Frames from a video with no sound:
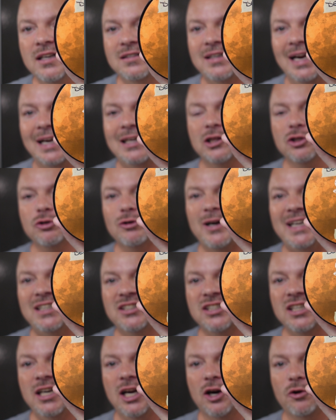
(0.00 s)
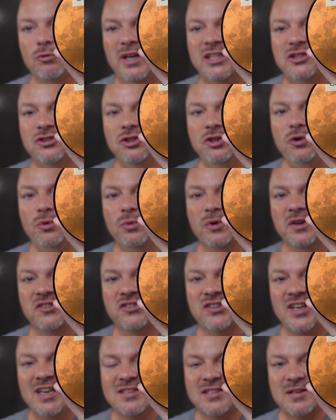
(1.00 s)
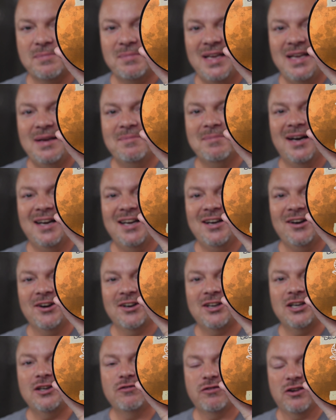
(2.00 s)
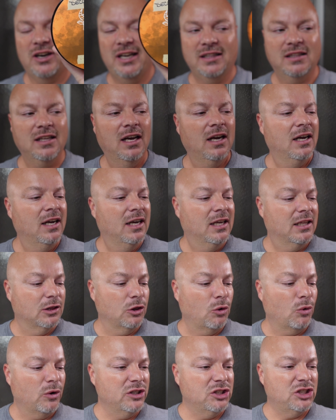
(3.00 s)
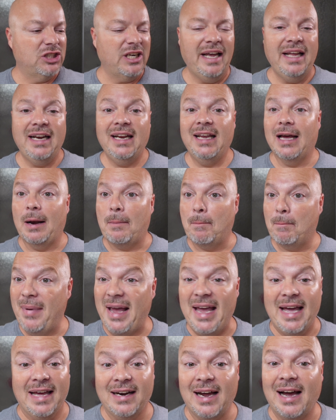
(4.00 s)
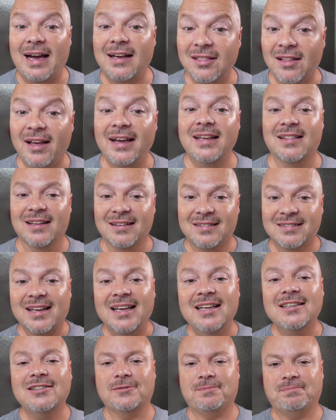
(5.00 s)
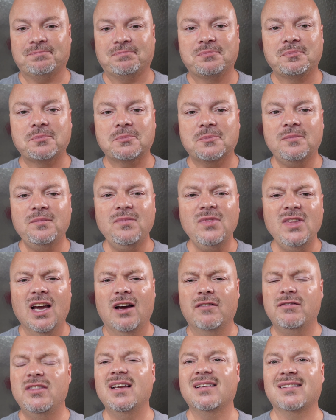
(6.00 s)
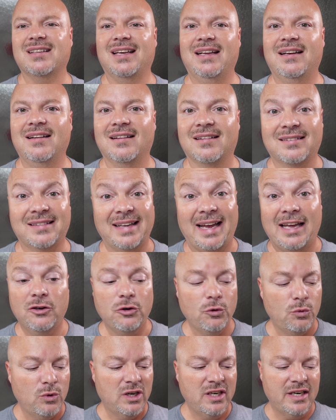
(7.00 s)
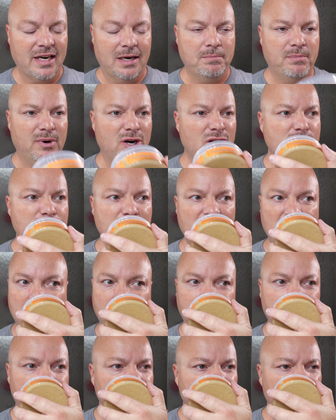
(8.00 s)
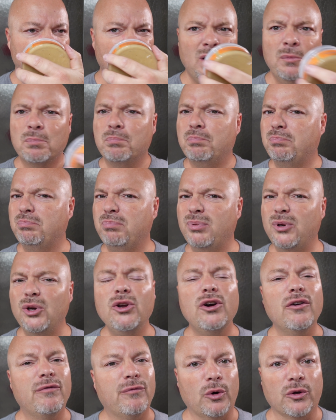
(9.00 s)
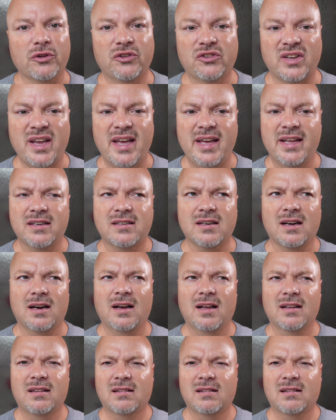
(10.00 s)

Declaration Original was sent to me by our good friend Lord Shady. And man, I like the scent of this. It is sandalwood and bergamot beautiful scent, uh,